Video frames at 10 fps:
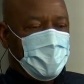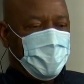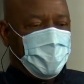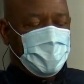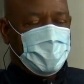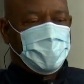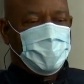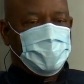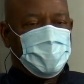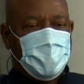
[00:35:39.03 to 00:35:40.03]
area that
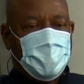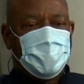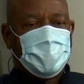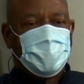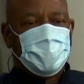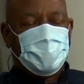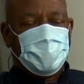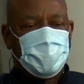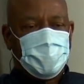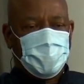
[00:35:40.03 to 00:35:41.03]
we've seen
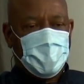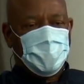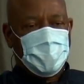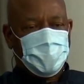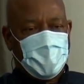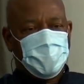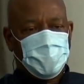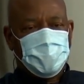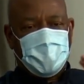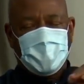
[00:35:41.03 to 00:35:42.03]
when we try
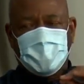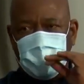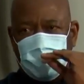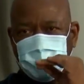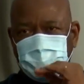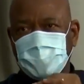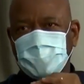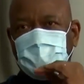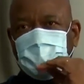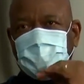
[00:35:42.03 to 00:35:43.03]
to break down
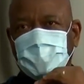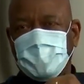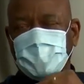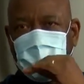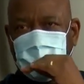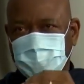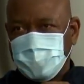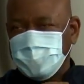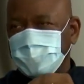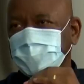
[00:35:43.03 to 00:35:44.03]
the
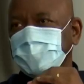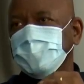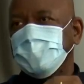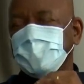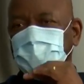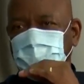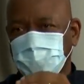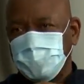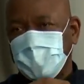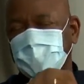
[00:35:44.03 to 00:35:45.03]
guidance, the
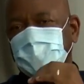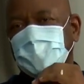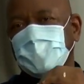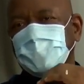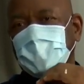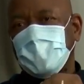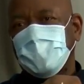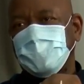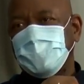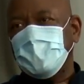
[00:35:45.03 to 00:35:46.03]
instruments that we
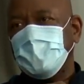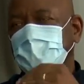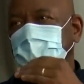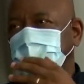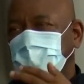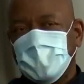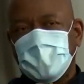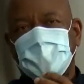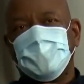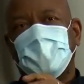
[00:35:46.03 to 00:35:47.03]
have
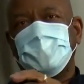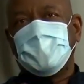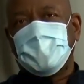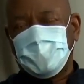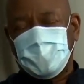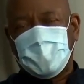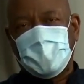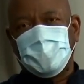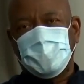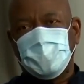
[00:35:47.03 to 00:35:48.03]
both at multilateral
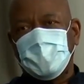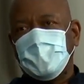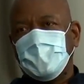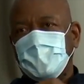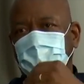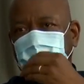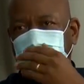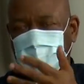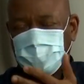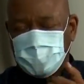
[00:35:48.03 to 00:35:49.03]
level
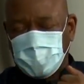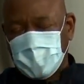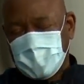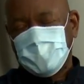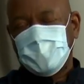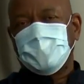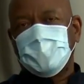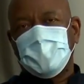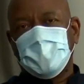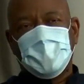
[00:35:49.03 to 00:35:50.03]
and the programs
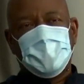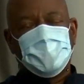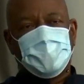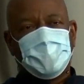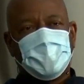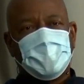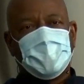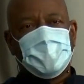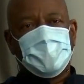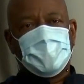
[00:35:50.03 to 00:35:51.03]
from the Minister of
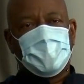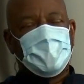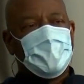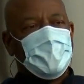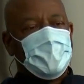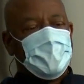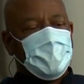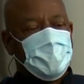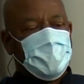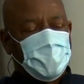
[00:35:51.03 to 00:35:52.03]
Agriculture
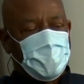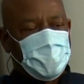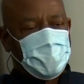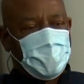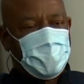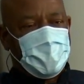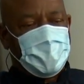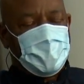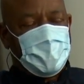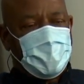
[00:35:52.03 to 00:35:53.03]
is also
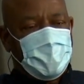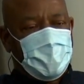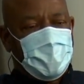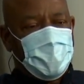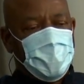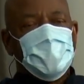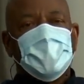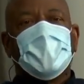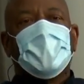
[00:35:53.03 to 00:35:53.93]
using